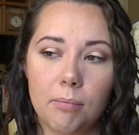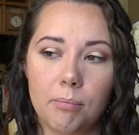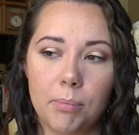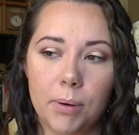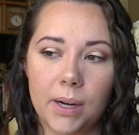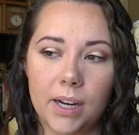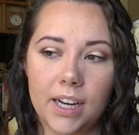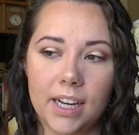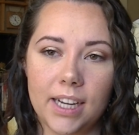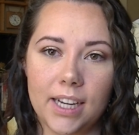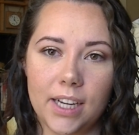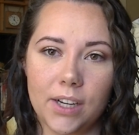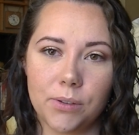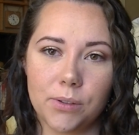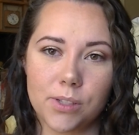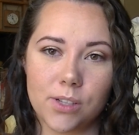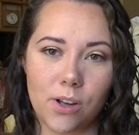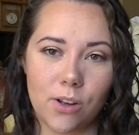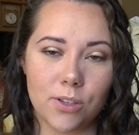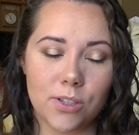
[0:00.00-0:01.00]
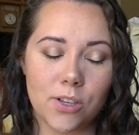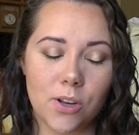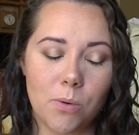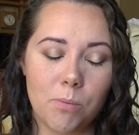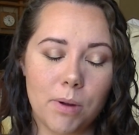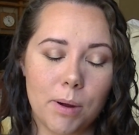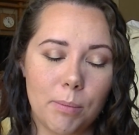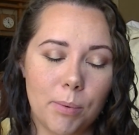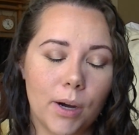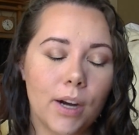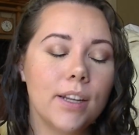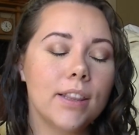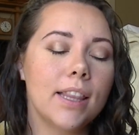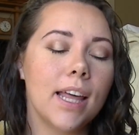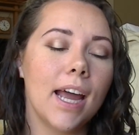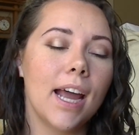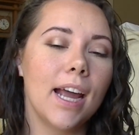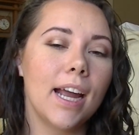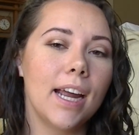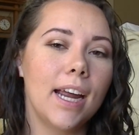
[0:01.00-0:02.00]
but it was also my
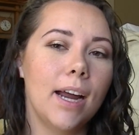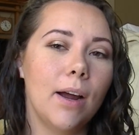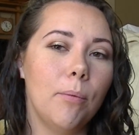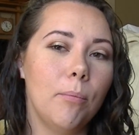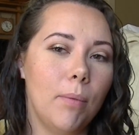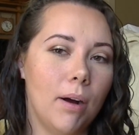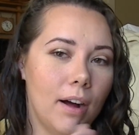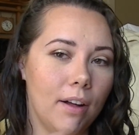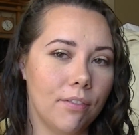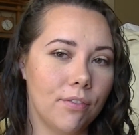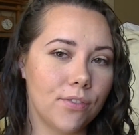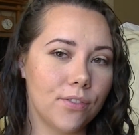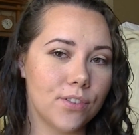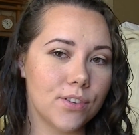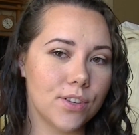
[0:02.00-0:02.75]
birthday month,